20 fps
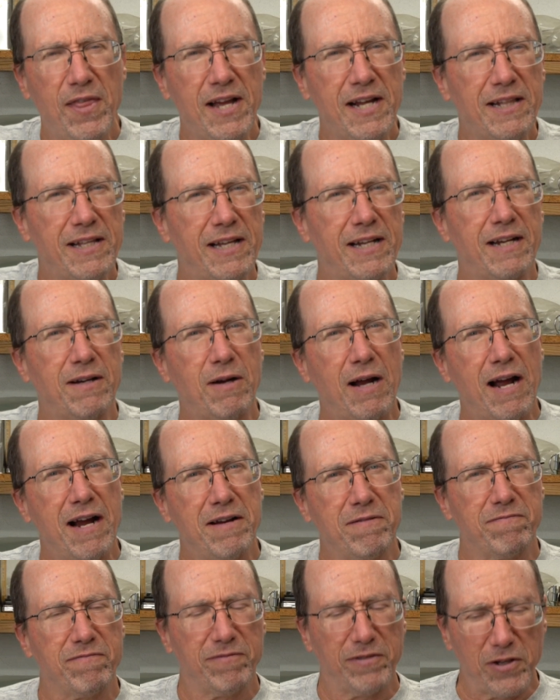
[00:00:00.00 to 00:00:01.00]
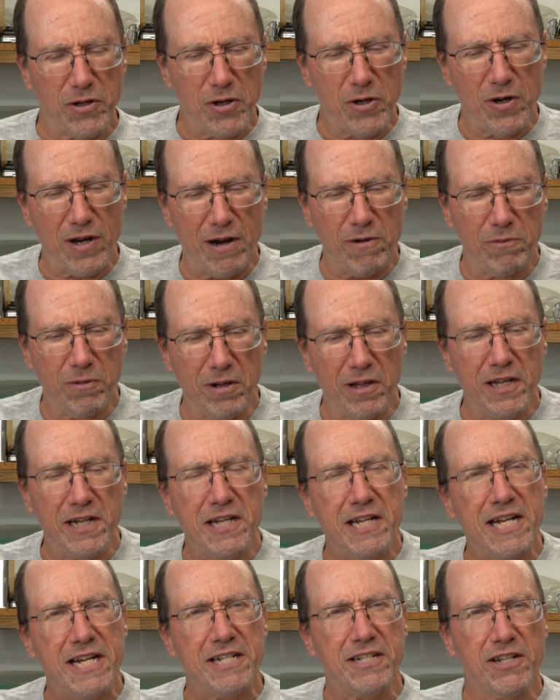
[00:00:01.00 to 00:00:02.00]
thing that I've learned I really
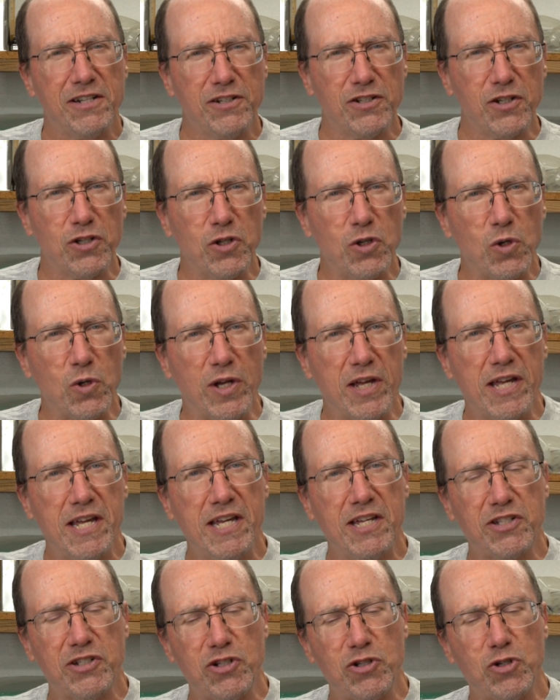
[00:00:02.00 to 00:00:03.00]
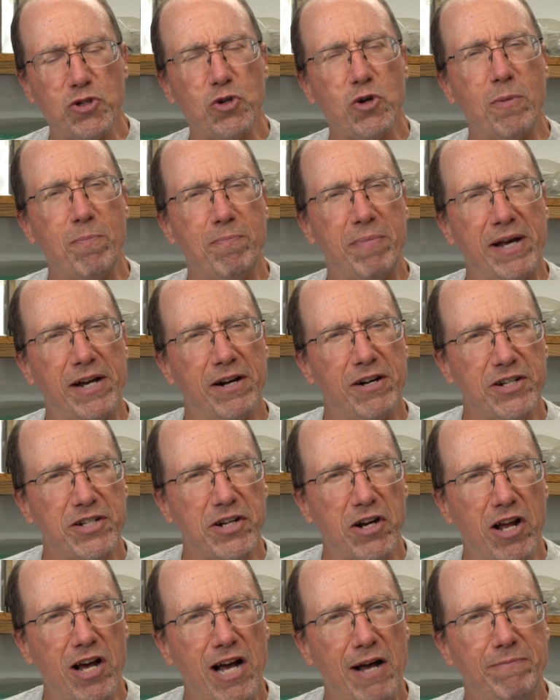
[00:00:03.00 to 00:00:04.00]
need to do is to do a better
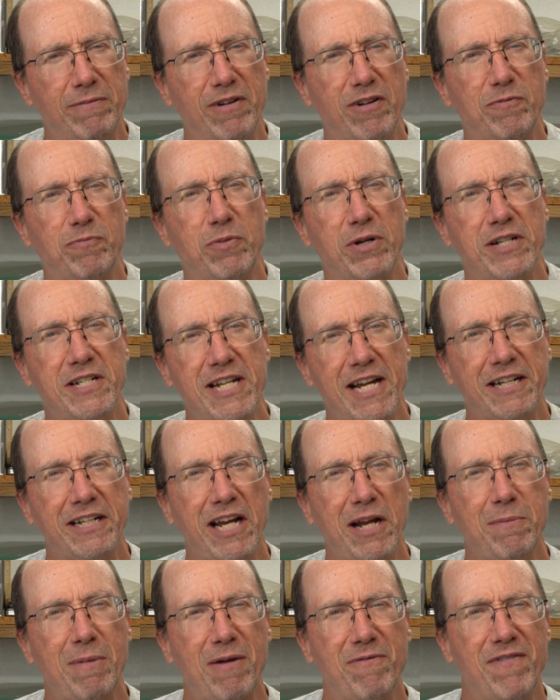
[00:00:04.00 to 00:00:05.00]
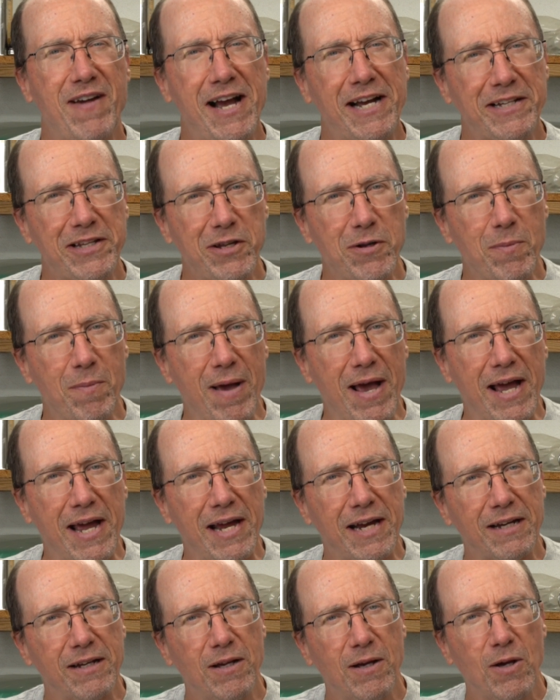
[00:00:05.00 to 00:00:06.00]
job of protecting my vacuum
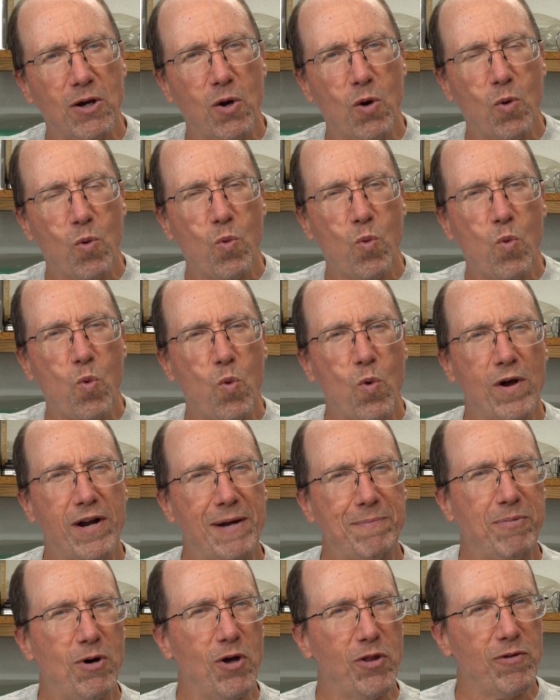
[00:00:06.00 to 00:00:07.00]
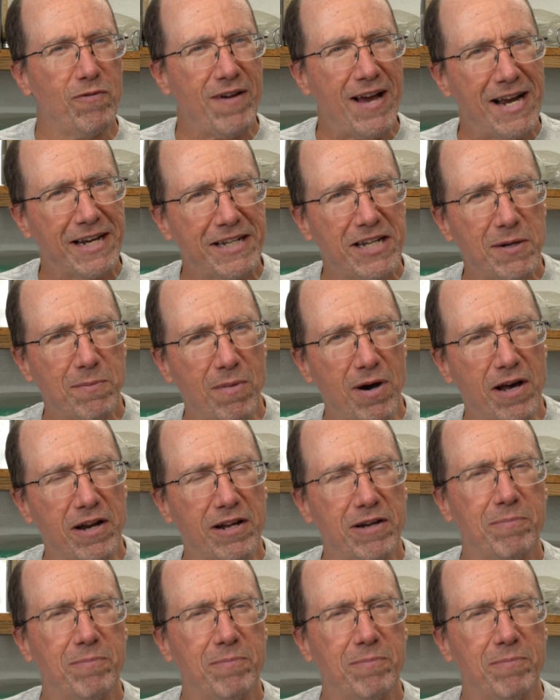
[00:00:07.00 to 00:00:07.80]
bag when I pull the vacuum on it.